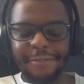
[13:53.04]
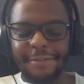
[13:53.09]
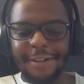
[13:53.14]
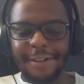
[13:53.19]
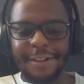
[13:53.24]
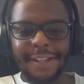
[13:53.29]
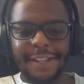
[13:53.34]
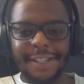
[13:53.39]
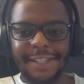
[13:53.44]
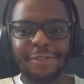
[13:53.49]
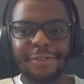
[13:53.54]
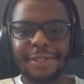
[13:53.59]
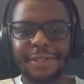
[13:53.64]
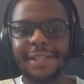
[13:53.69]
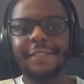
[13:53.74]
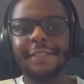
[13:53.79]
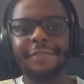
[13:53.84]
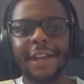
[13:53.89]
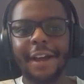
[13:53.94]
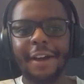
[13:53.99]
on, because I also
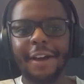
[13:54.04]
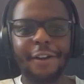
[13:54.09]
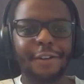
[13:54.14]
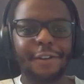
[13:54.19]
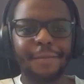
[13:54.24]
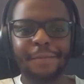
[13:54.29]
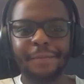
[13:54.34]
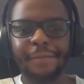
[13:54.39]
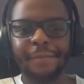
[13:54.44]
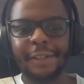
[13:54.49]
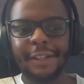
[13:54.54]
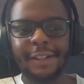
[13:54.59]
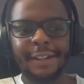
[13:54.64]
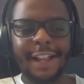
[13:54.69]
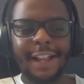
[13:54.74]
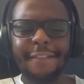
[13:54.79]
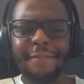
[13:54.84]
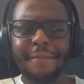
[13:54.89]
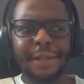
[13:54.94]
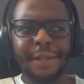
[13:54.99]
lived at home. I
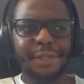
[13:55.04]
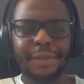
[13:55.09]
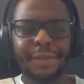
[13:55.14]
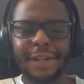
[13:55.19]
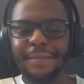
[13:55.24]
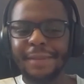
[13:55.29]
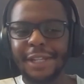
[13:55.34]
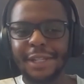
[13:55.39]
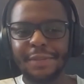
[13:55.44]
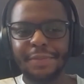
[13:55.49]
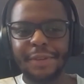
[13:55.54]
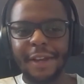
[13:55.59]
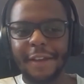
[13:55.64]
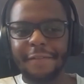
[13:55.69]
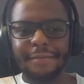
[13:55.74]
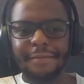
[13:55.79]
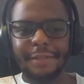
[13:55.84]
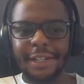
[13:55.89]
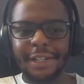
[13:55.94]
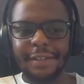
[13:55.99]
live about 20 minutes away
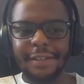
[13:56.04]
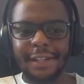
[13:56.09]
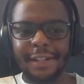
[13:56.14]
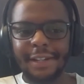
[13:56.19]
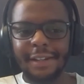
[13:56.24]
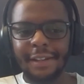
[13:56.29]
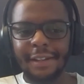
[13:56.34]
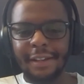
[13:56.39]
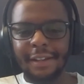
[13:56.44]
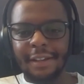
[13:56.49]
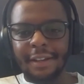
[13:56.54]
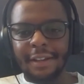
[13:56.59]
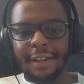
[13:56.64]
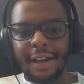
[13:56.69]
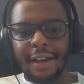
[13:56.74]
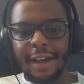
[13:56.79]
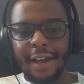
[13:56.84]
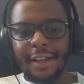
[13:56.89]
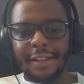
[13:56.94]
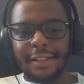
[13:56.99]
from the uni,
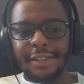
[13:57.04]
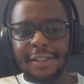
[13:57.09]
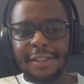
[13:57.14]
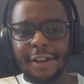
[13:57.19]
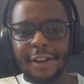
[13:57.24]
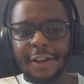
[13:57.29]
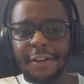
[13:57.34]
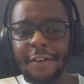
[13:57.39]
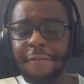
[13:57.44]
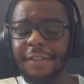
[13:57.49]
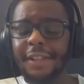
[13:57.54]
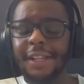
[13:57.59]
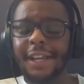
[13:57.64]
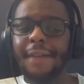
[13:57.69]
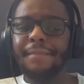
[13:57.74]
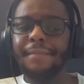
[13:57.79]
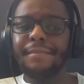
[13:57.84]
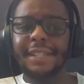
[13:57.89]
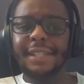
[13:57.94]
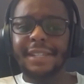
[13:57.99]
and so I don't feel like I
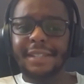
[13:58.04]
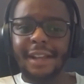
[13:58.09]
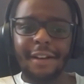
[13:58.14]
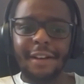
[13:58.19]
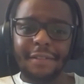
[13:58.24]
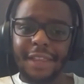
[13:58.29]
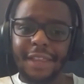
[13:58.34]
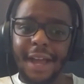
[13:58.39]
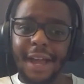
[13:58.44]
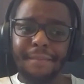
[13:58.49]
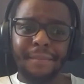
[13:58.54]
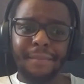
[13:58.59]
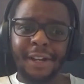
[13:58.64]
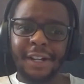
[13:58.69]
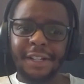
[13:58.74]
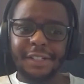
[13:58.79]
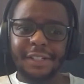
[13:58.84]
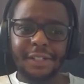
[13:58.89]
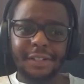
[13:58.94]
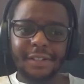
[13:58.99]
missed out that
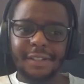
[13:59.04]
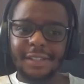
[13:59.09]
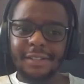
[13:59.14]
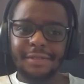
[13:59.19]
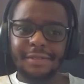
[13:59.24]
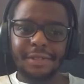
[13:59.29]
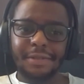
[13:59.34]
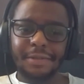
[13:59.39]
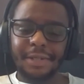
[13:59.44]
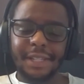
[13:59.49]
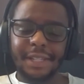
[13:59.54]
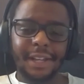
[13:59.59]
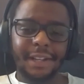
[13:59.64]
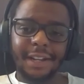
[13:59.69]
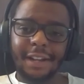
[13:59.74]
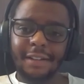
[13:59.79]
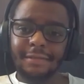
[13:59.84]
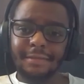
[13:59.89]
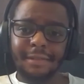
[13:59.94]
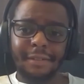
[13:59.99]
much because I was still just hanging
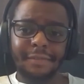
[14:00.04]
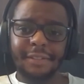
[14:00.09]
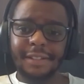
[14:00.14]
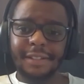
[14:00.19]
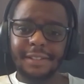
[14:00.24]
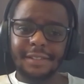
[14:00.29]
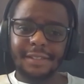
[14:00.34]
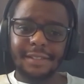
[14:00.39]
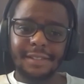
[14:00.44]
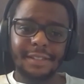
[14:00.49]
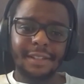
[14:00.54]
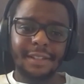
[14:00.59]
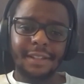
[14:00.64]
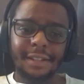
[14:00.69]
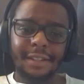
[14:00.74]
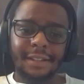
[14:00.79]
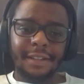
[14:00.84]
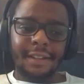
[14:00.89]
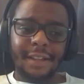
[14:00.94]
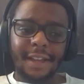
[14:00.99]
out with my friends
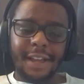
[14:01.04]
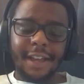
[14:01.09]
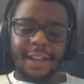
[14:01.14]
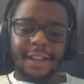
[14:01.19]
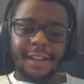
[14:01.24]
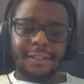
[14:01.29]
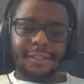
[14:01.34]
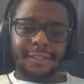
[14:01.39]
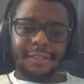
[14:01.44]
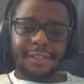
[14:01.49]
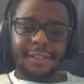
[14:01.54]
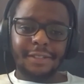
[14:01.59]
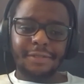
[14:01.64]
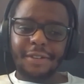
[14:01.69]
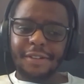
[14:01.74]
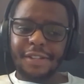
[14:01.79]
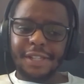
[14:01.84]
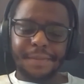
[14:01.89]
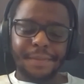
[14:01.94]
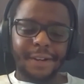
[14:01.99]
and still
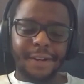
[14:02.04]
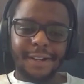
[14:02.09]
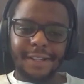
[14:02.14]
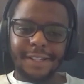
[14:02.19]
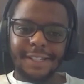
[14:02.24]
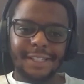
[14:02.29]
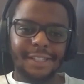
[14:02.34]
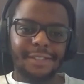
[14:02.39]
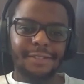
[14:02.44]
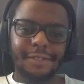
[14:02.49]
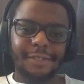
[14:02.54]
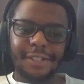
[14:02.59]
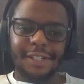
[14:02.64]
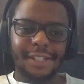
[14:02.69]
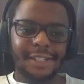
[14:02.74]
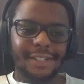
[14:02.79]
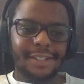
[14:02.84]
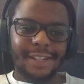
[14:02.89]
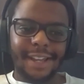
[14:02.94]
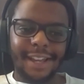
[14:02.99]
going to parties, still
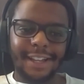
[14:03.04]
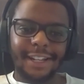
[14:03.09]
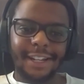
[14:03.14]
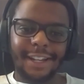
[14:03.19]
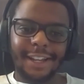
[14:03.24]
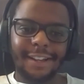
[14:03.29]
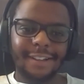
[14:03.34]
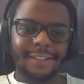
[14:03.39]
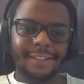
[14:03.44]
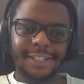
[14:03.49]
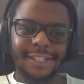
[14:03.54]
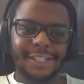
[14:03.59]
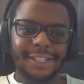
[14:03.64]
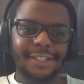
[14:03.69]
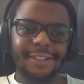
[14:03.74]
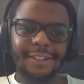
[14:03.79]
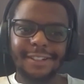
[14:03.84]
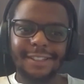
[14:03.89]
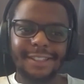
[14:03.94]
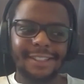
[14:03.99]
just hanging out, just
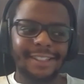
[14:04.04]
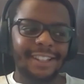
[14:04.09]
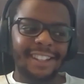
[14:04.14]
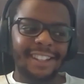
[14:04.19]
playing